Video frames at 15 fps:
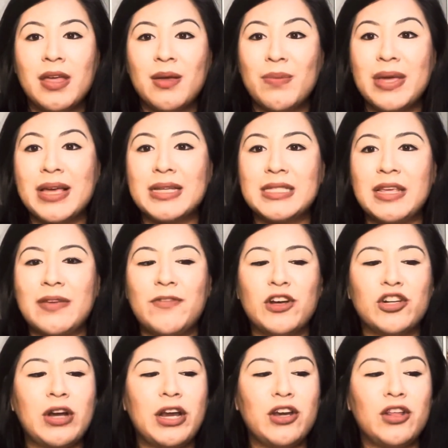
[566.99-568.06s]
because if you're
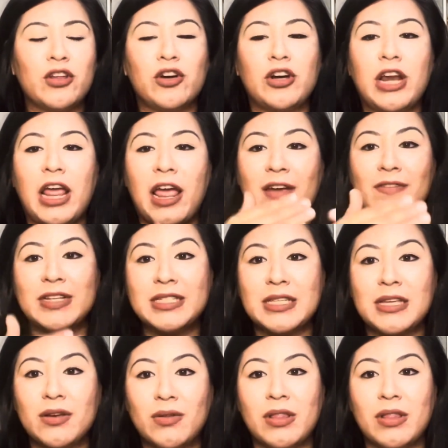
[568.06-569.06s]
trying to learn every single